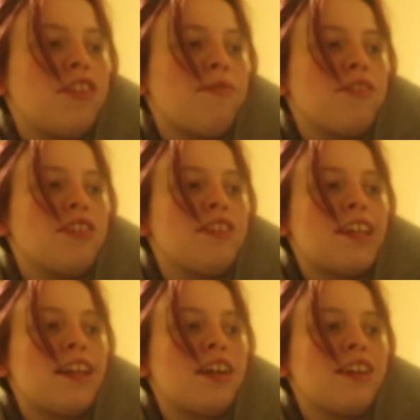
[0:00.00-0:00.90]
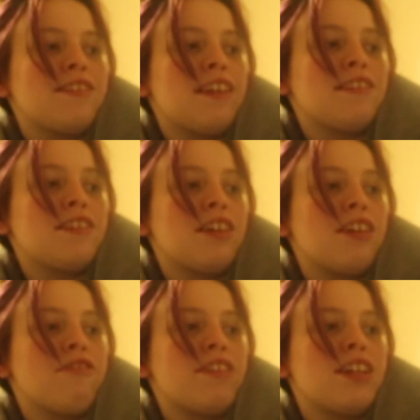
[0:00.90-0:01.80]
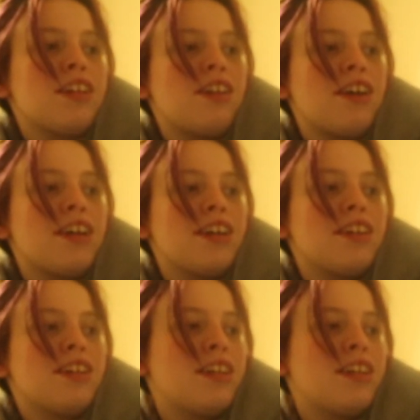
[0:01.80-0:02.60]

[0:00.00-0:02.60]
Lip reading: finish watching the Santa Clarita Diet.